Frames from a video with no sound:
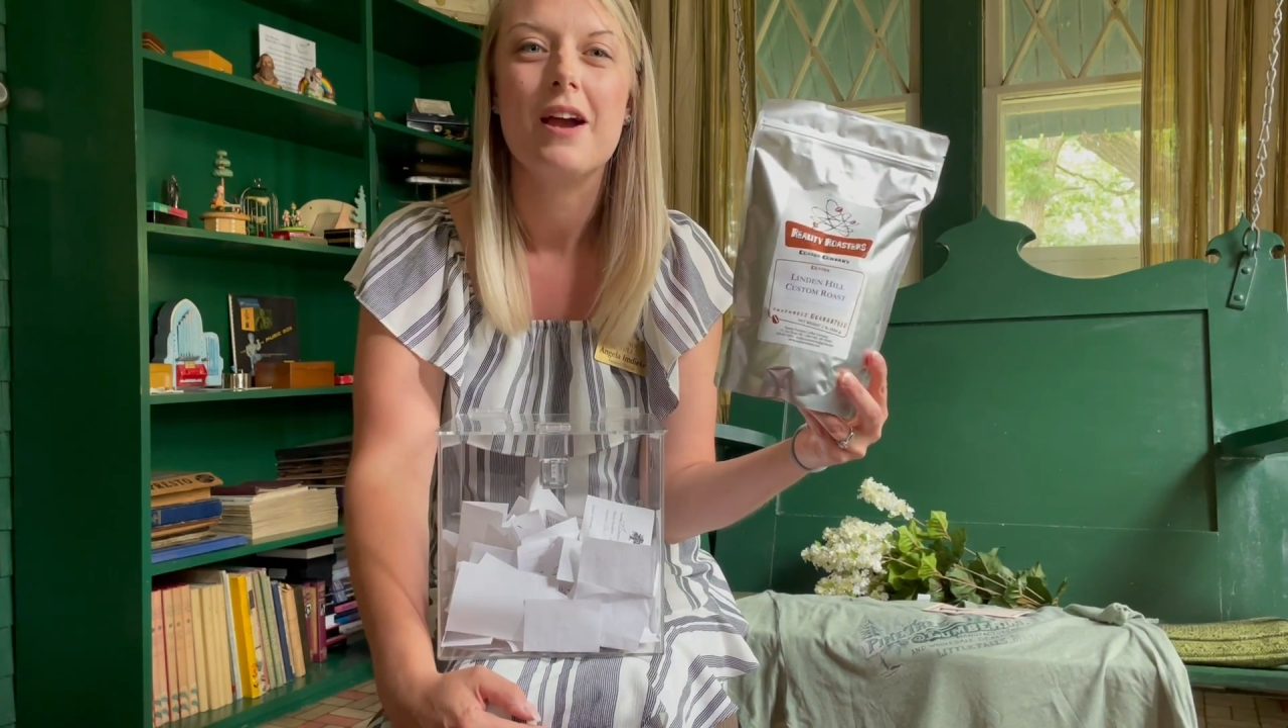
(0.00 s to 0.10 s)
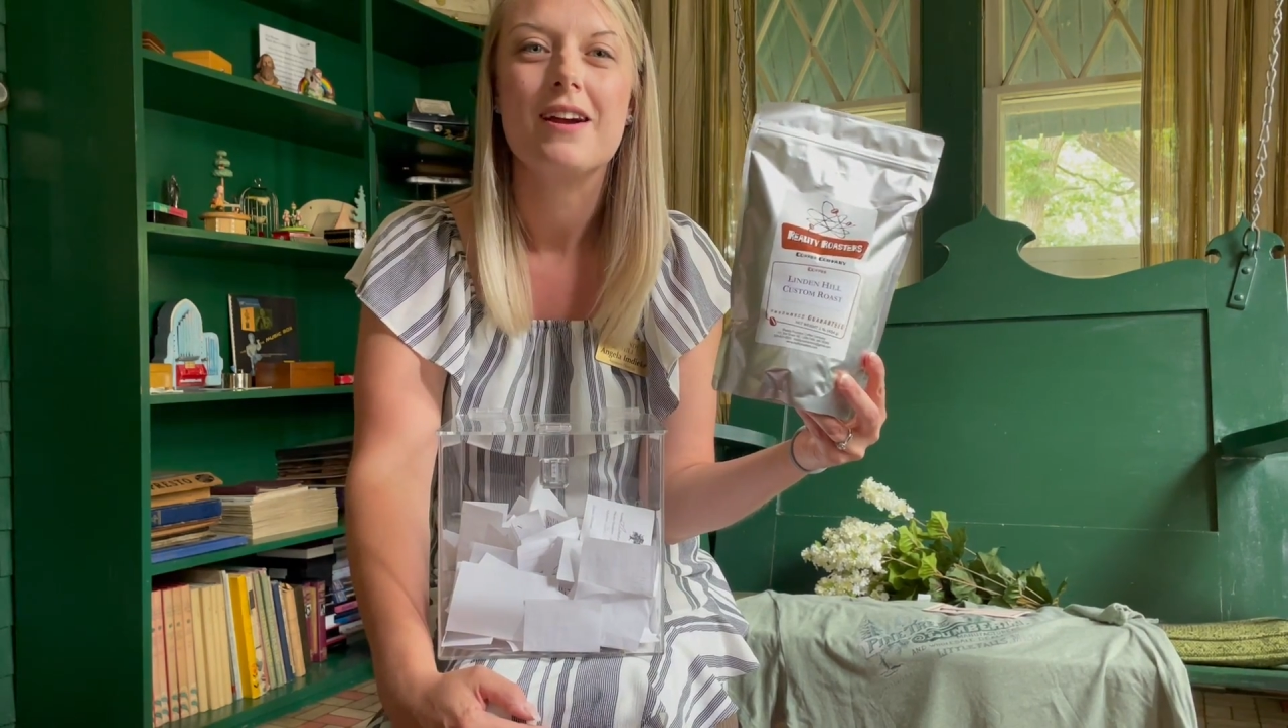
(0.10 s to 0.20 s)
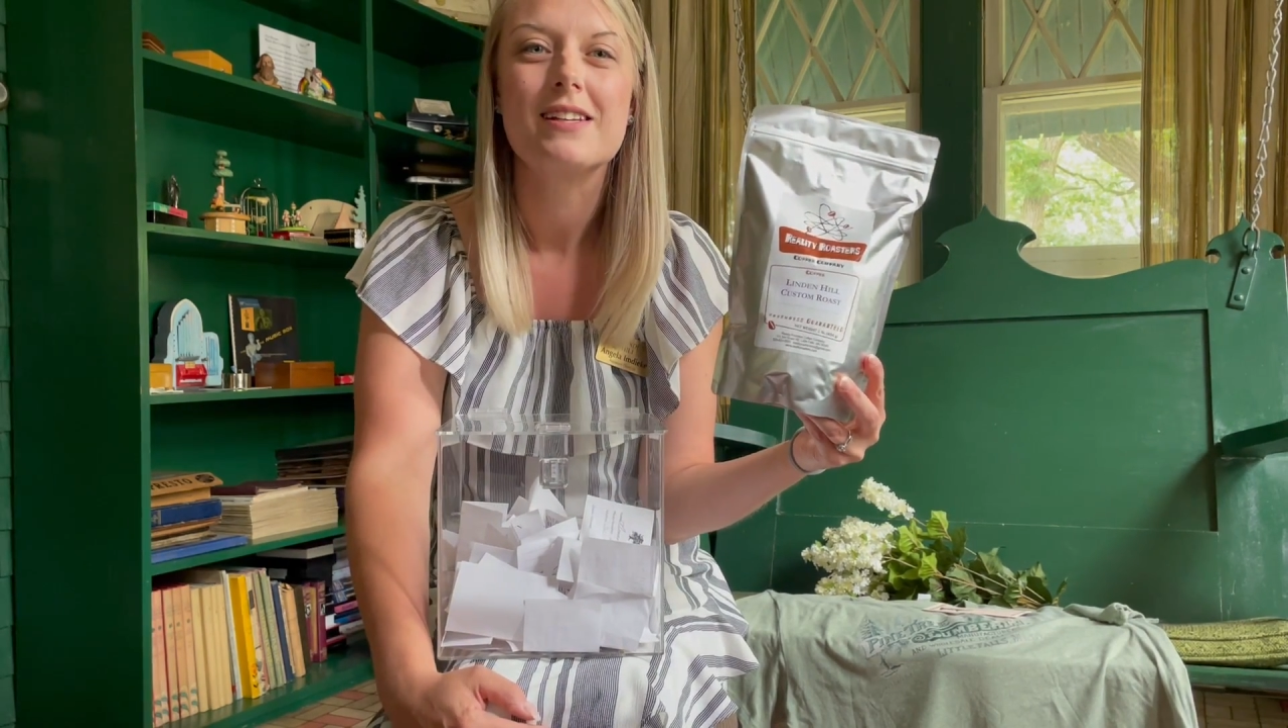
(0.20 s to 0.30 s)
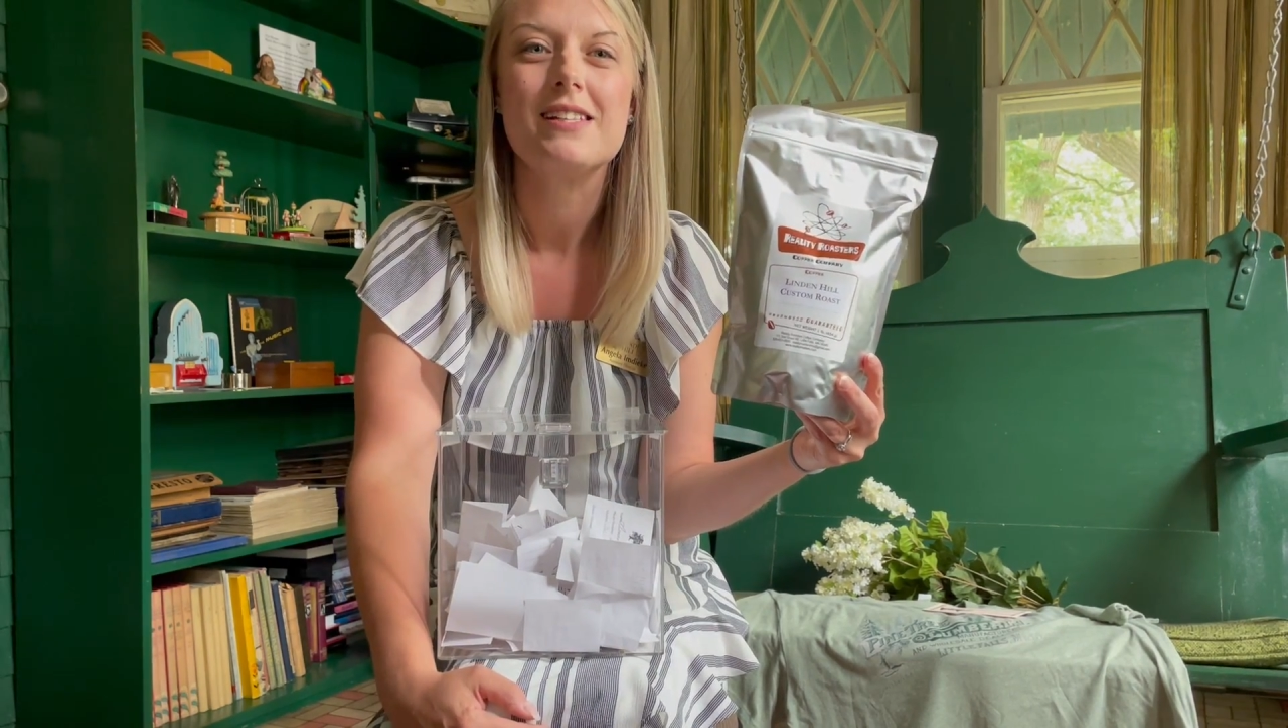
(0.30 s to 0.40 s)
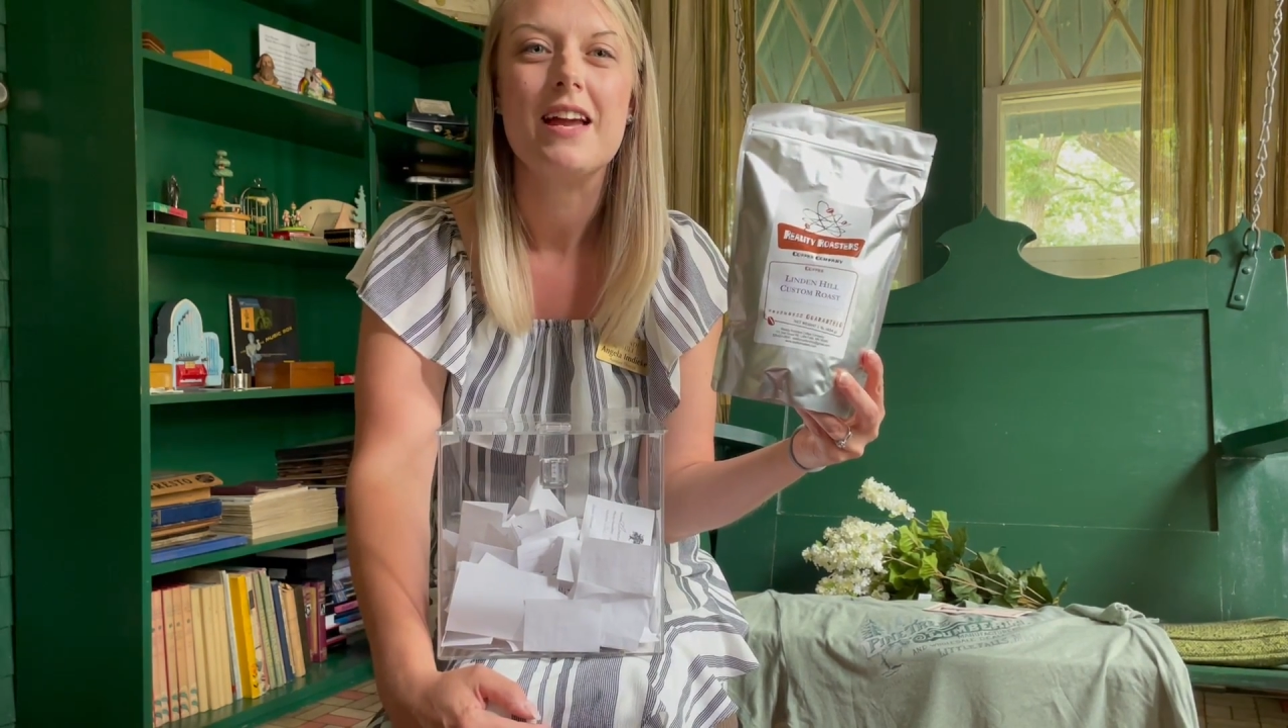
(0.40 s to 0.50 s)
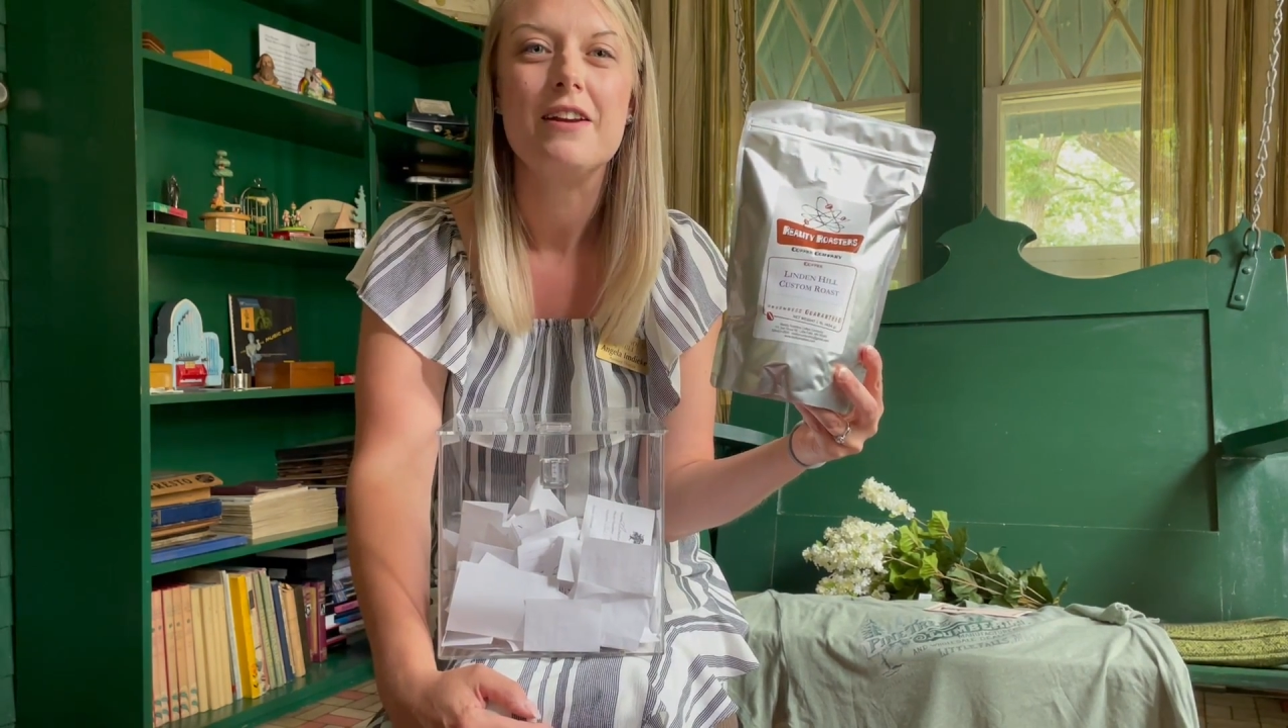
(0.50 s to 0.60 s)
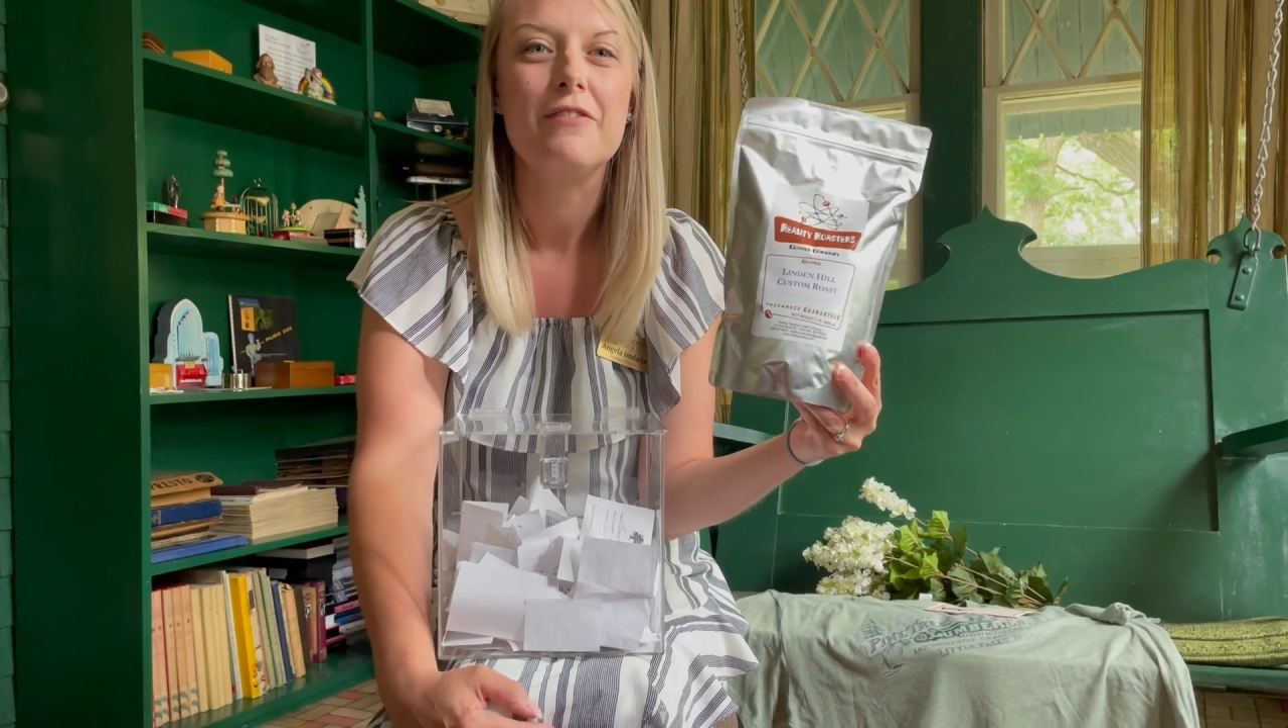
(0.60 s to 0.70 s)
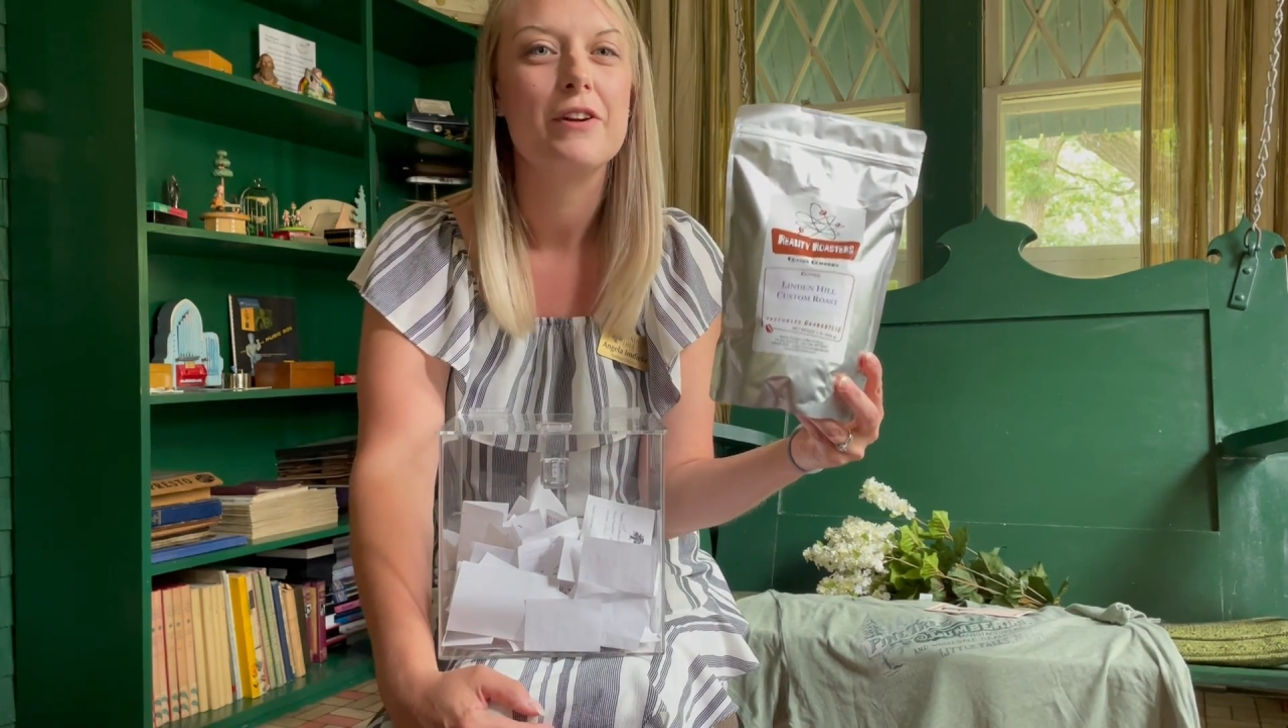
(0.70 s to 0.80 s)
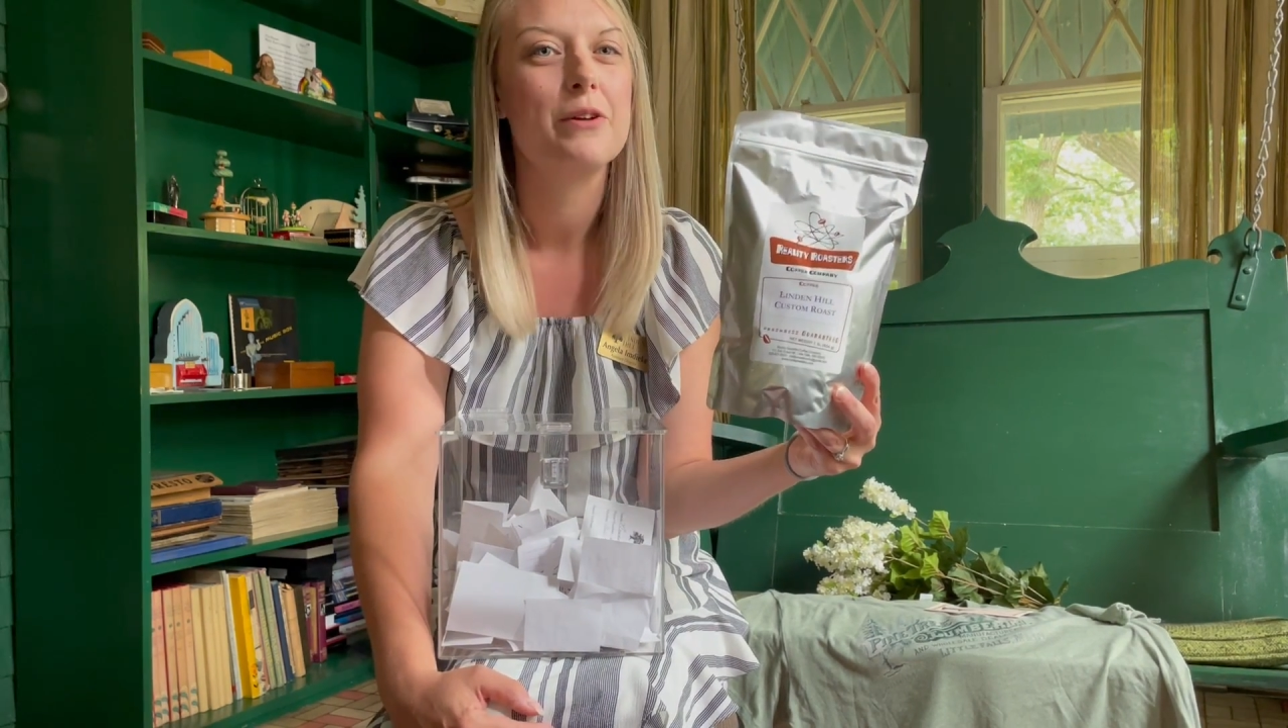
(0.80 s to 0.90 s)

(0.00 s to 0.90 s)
are excited for